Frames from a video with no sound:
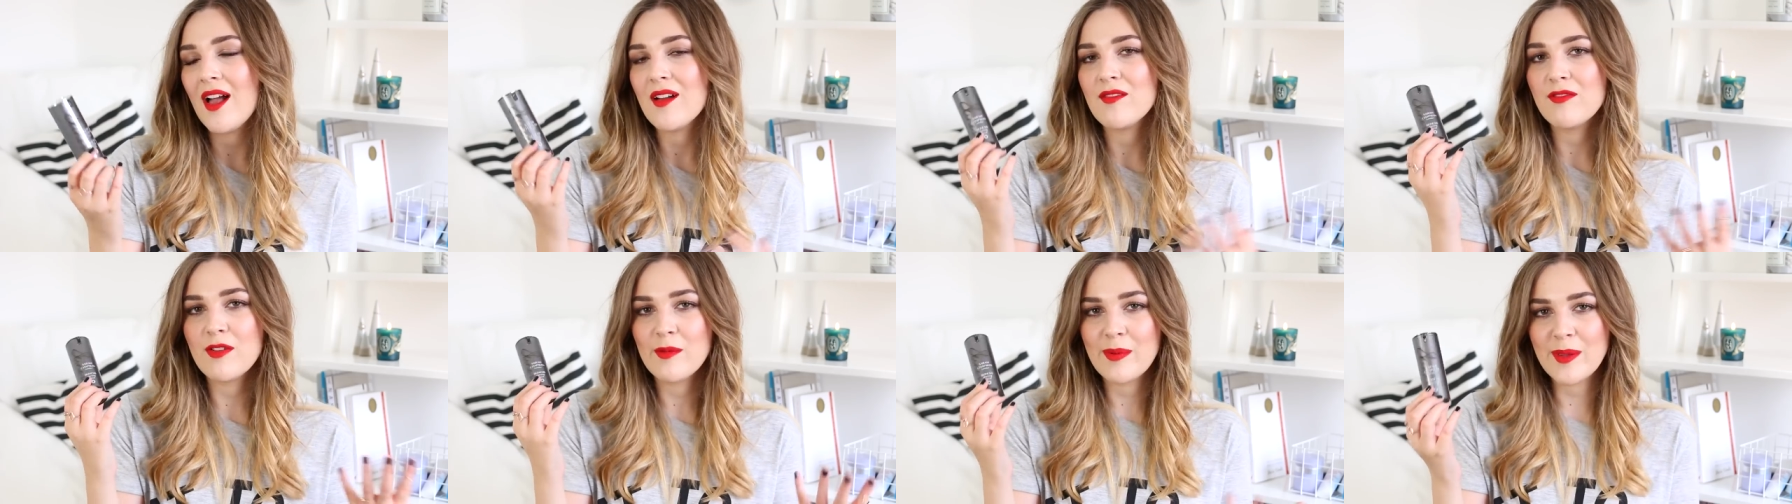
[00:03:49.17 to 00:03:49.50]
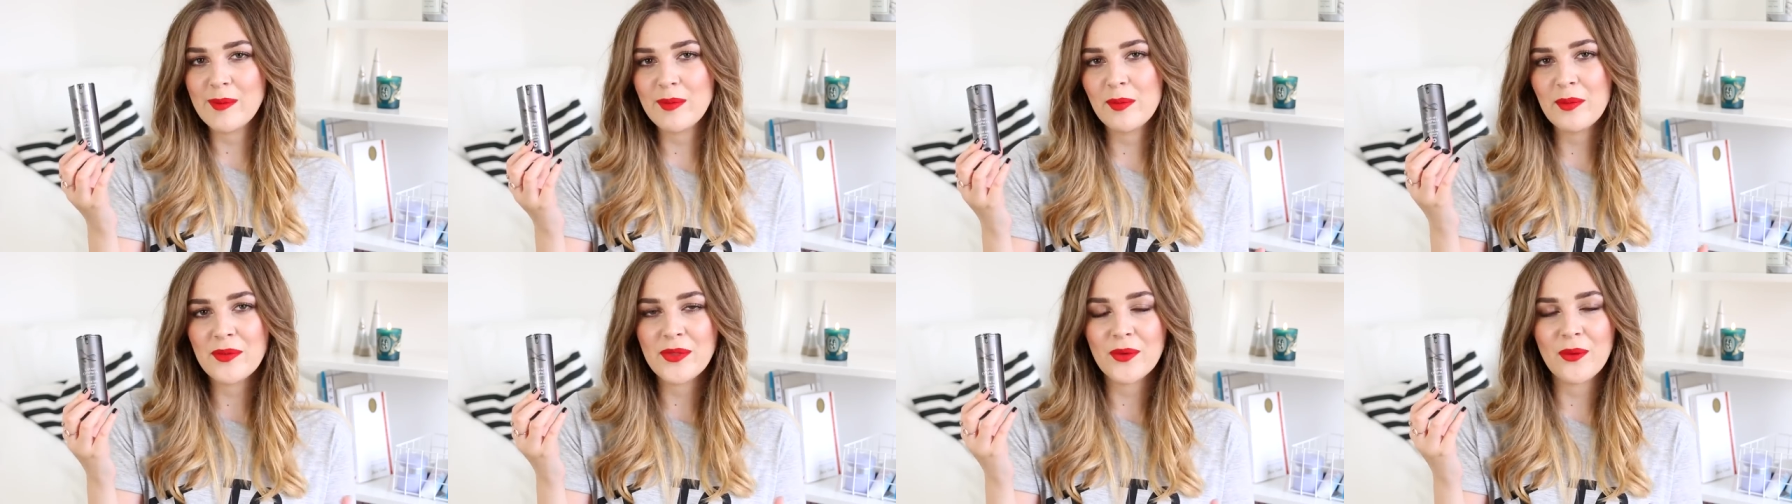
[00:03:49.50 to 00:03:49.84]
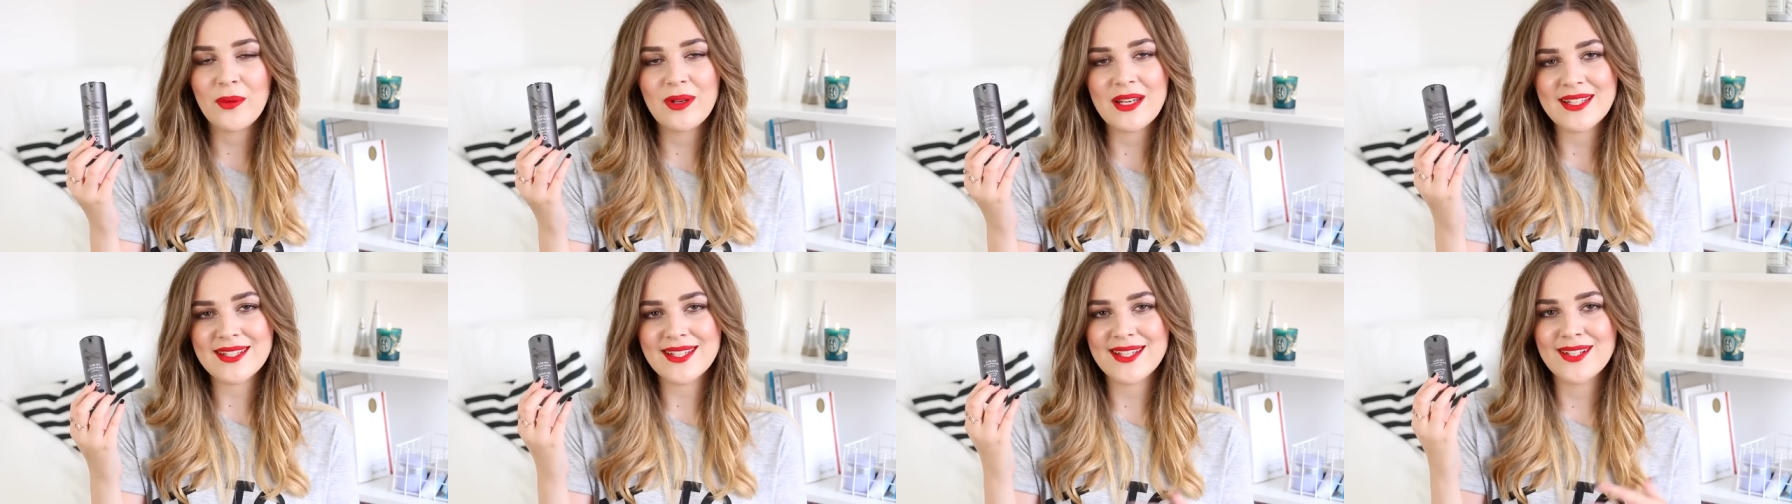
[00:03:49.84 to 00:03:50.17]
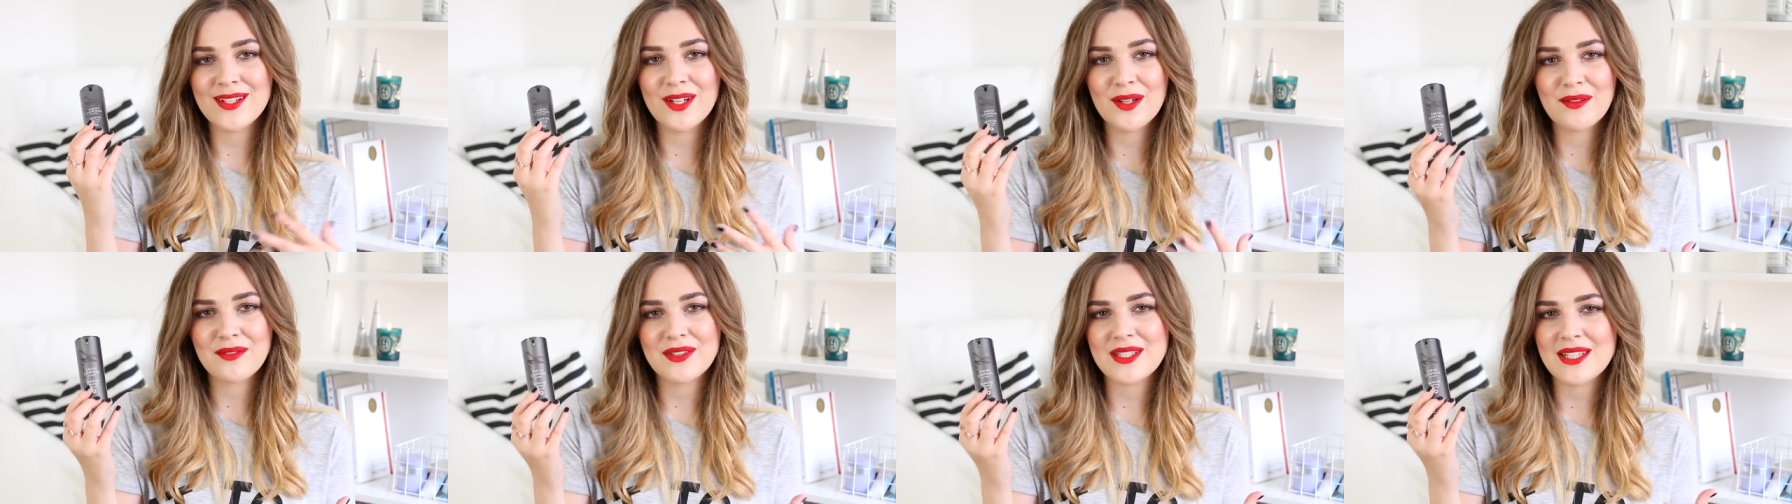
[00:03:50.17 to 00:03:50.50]
For people with oily
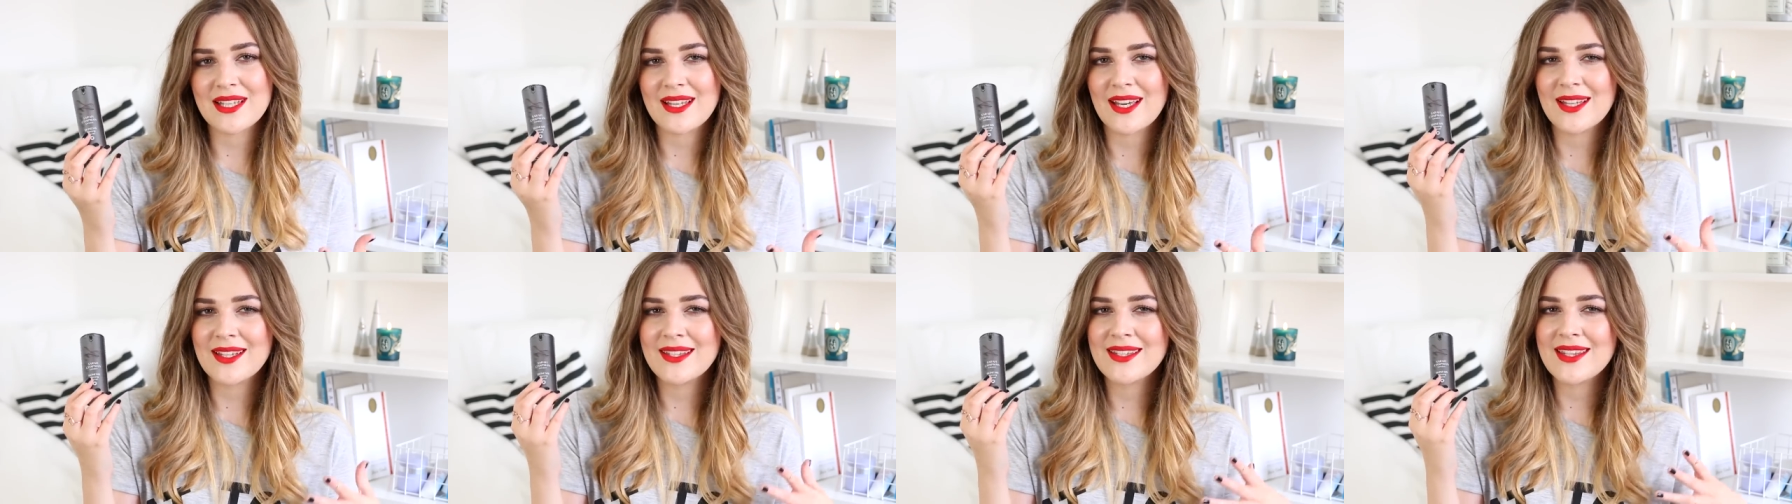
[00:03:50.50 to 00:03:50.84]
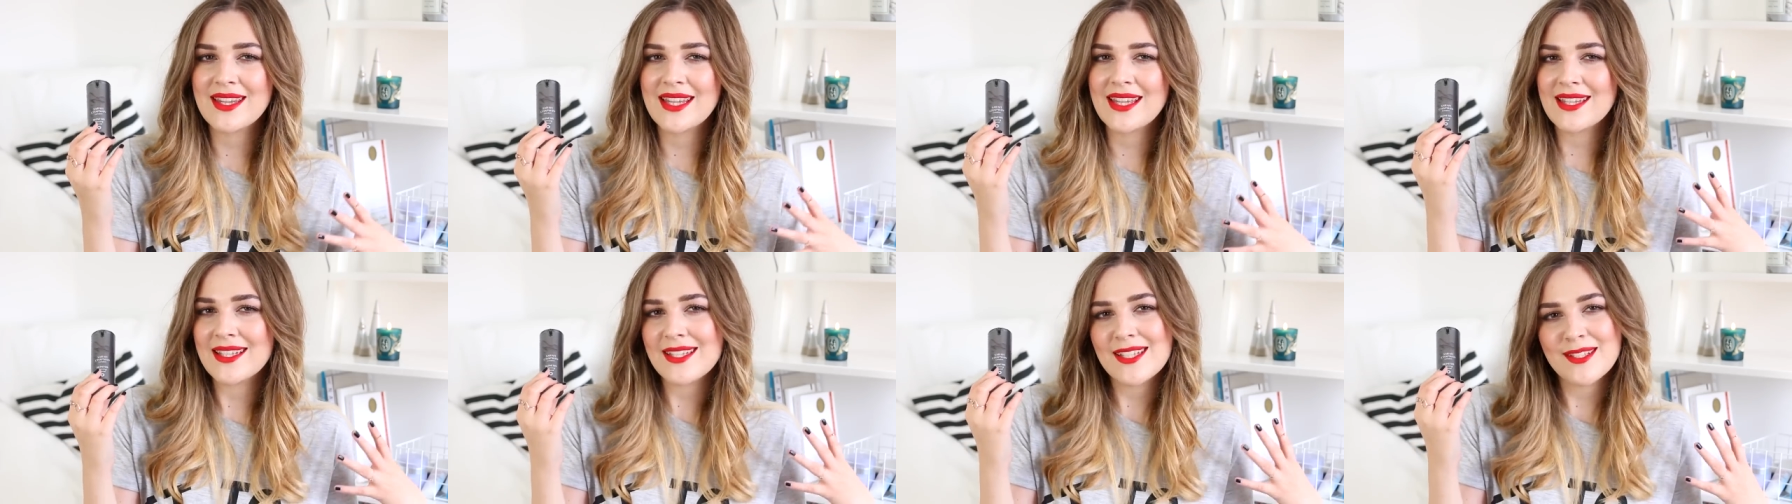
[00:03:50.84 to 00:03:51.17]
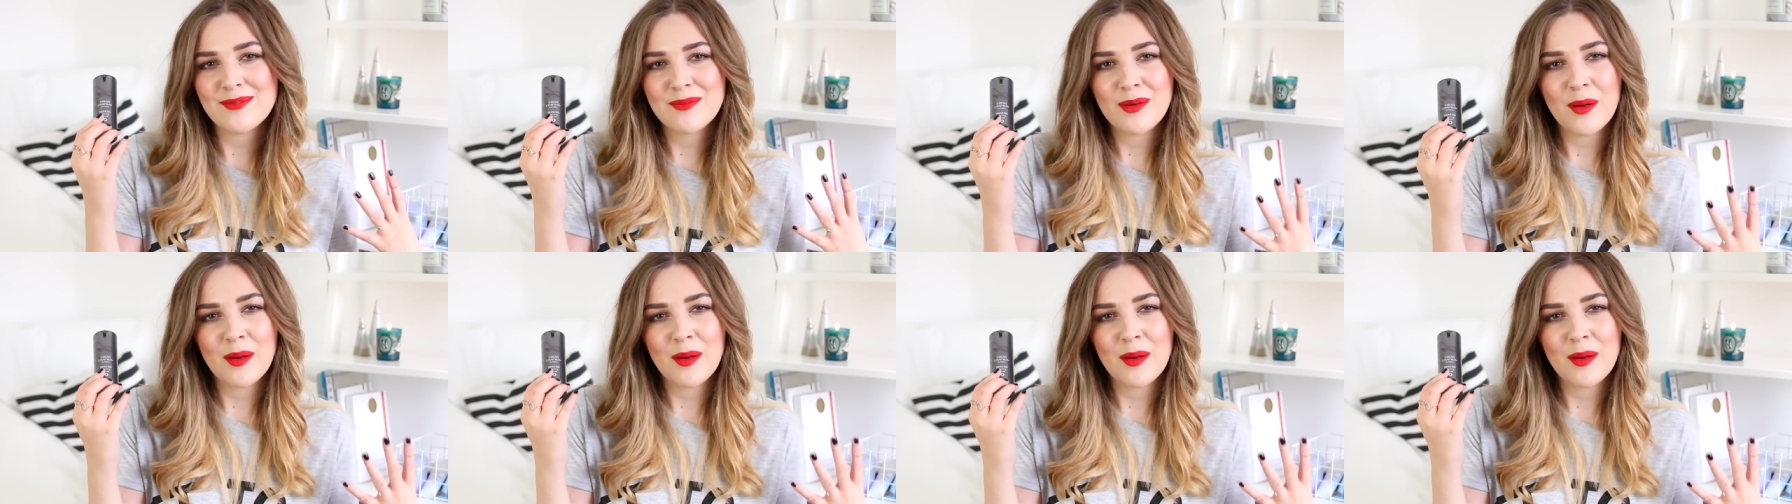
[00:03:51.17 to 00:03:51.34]
skin, obviously, I think this is